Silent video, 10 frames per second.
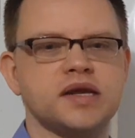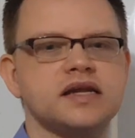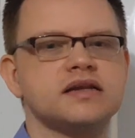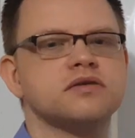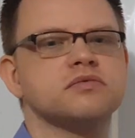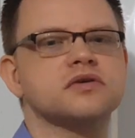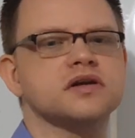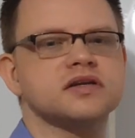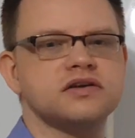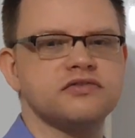make their
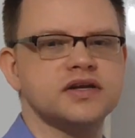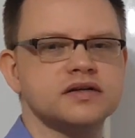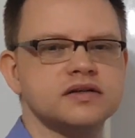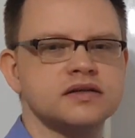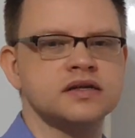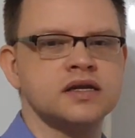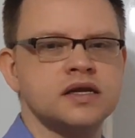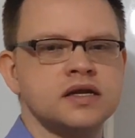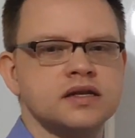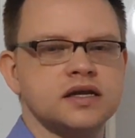work difficult.
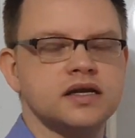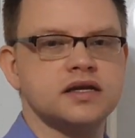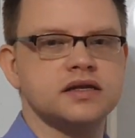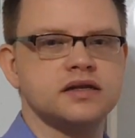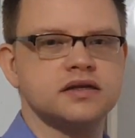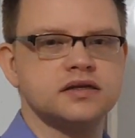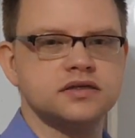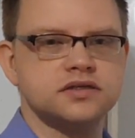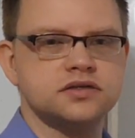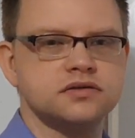They
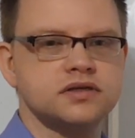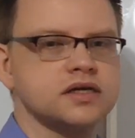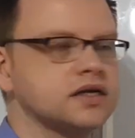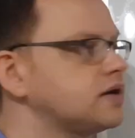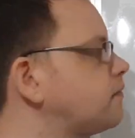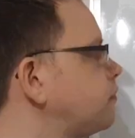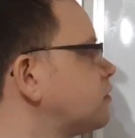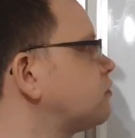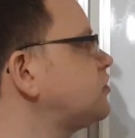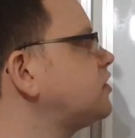should
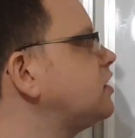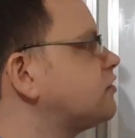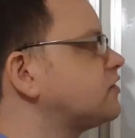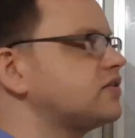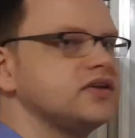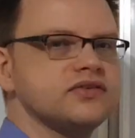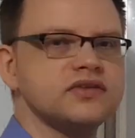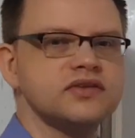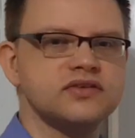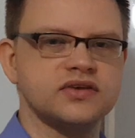receive
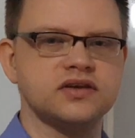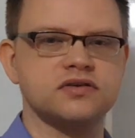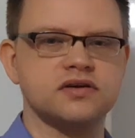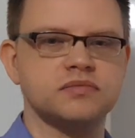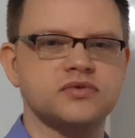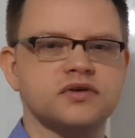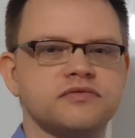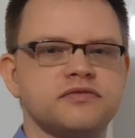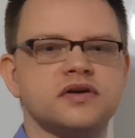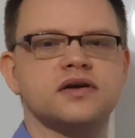assistance in terms
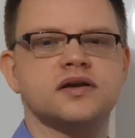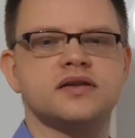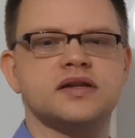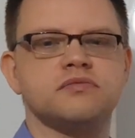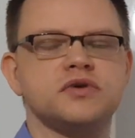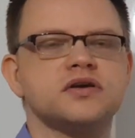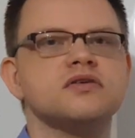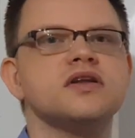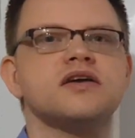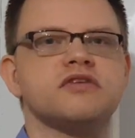of we
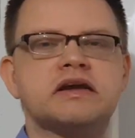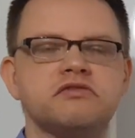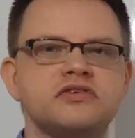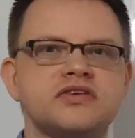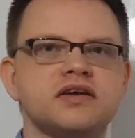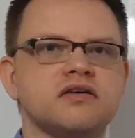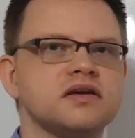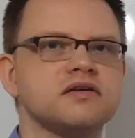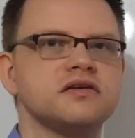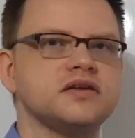don't have everything
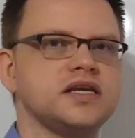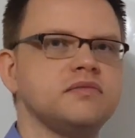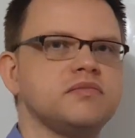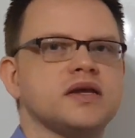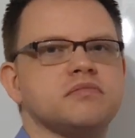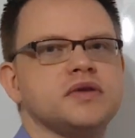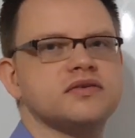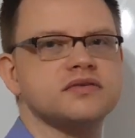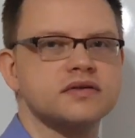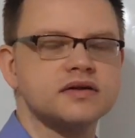on our team. That
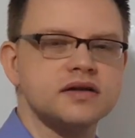means